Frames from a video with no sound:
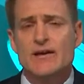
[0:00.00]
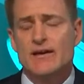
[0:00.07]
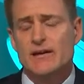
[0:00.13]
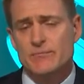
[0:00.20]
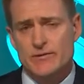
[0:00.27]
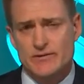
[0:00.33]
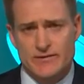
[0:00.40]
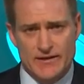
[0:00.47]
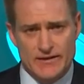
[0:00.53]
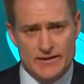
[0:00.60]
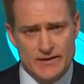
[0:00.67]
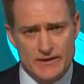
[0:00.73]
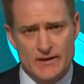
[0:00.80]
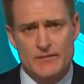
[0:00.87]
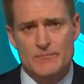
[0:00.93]
In
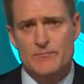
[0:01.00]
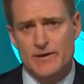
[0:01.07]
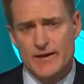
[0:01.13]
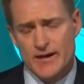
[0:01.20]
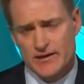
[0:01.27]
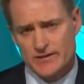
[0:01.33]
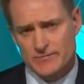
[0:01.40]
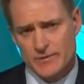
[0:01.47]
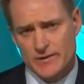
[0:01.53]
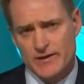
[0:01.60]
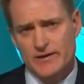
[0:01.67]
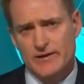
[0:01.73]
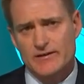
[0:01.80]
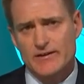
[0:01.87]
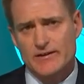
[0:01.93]
particular,
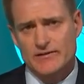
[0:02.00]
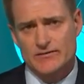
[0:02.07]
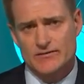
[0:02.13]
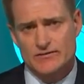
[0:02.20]
BHP is